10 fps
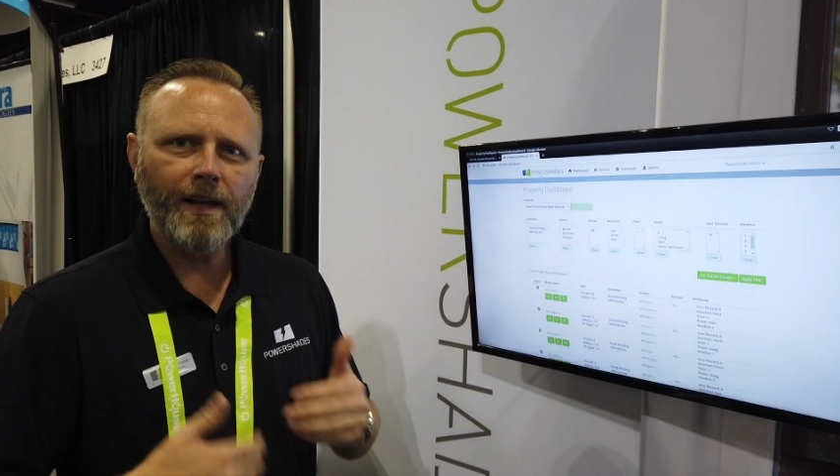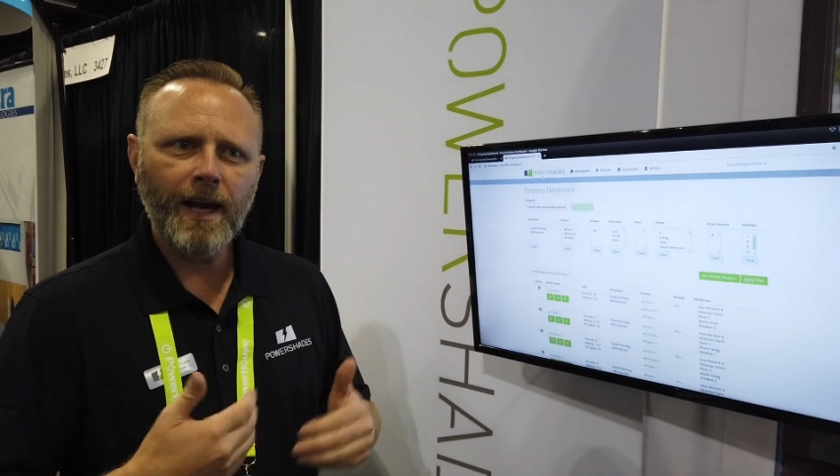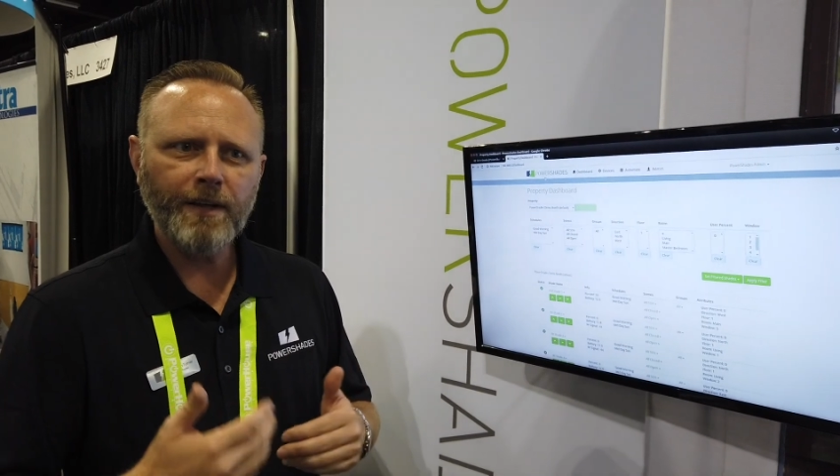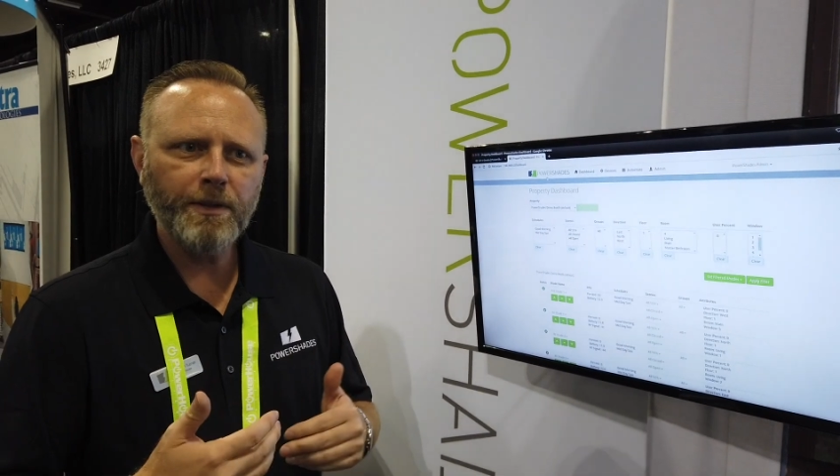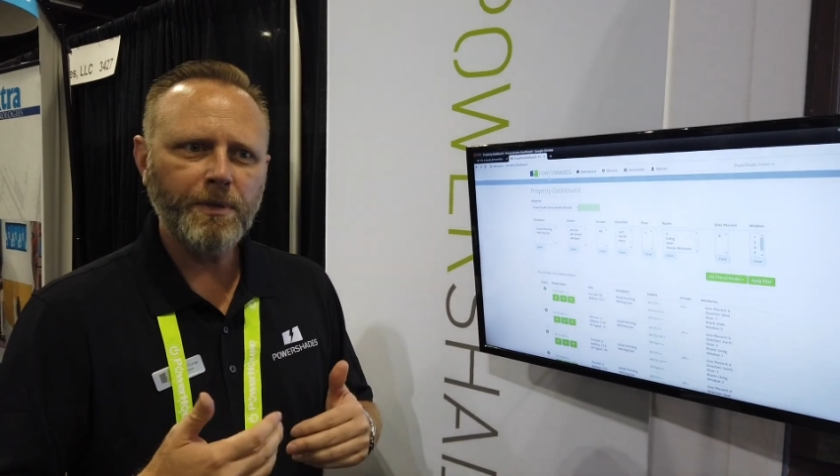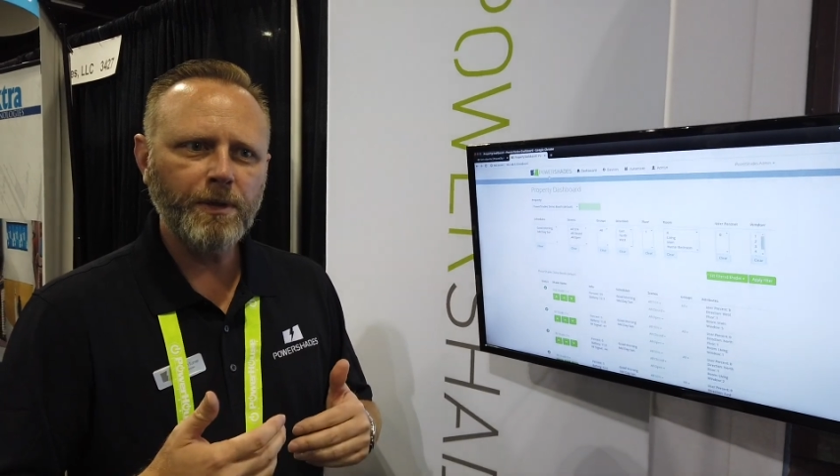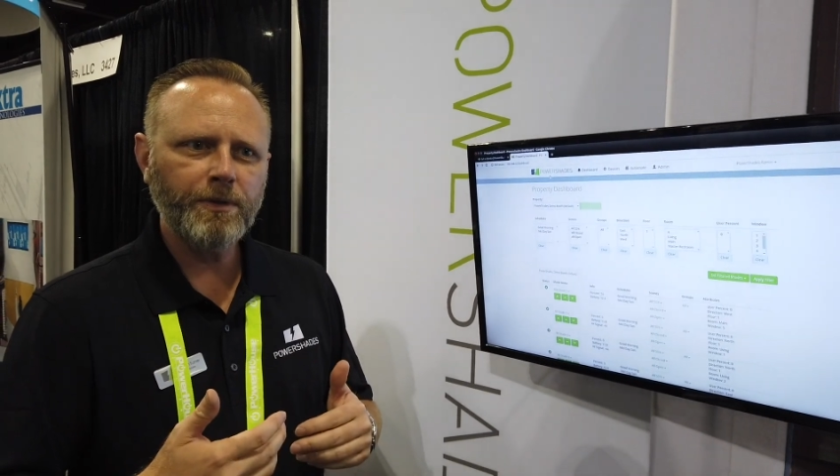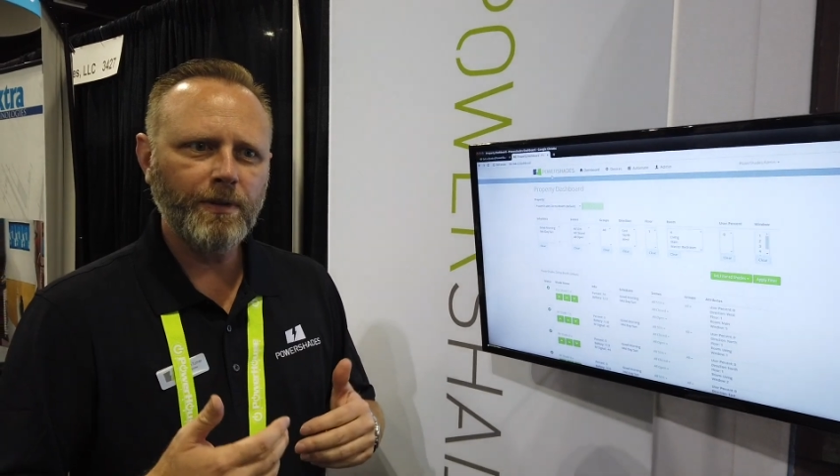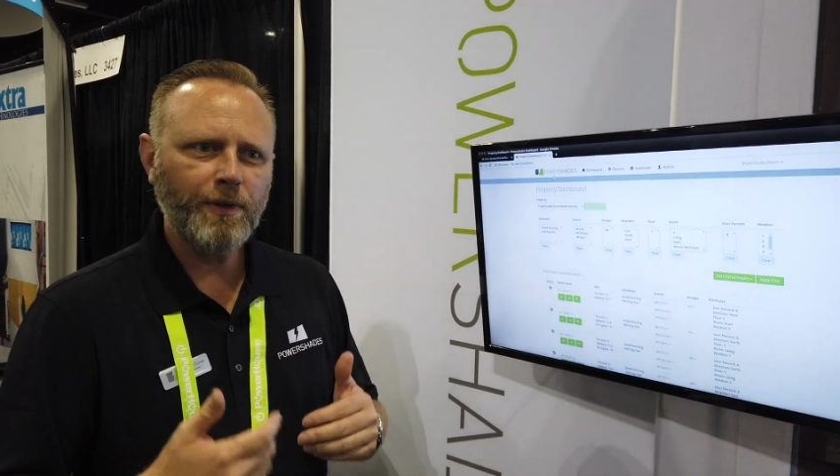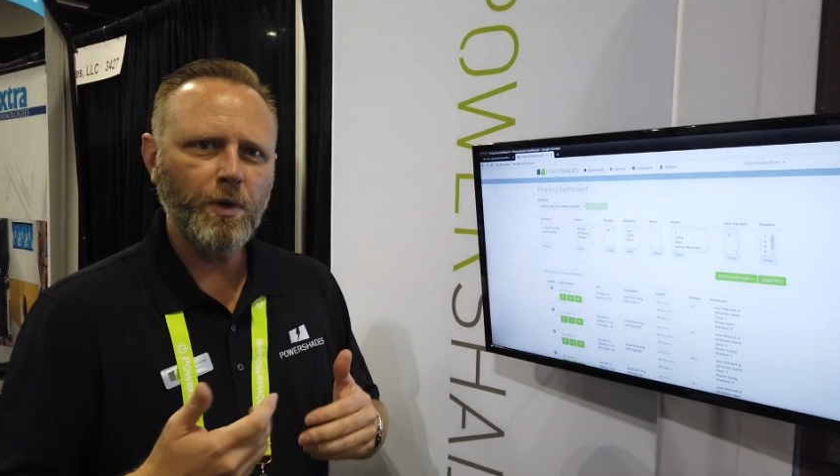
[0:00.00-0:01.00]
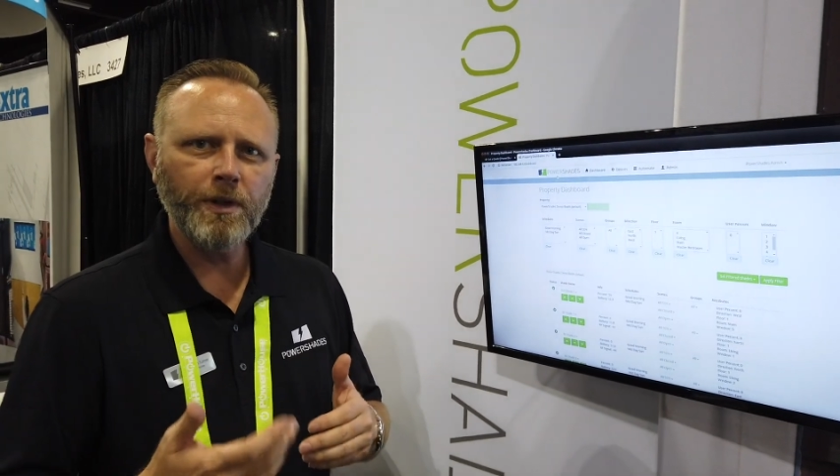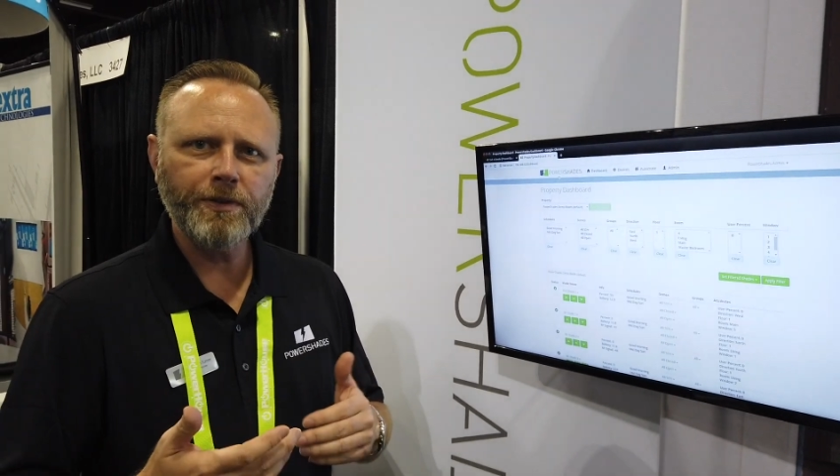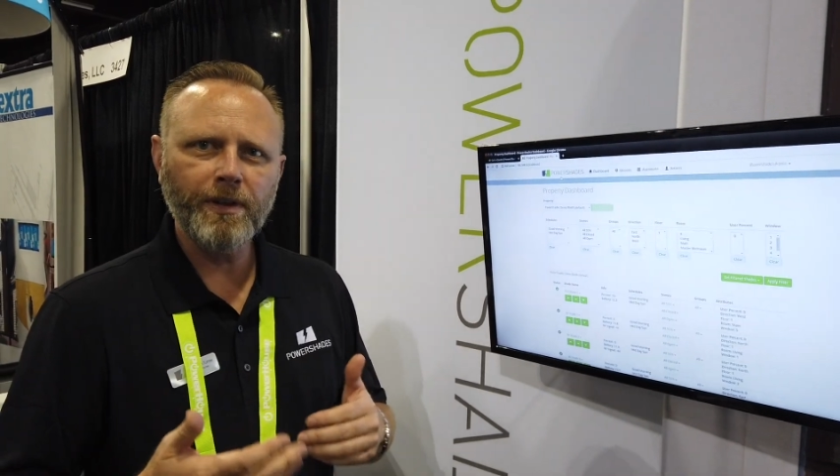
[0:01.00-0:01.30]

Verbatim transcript: of the attributes. Of course,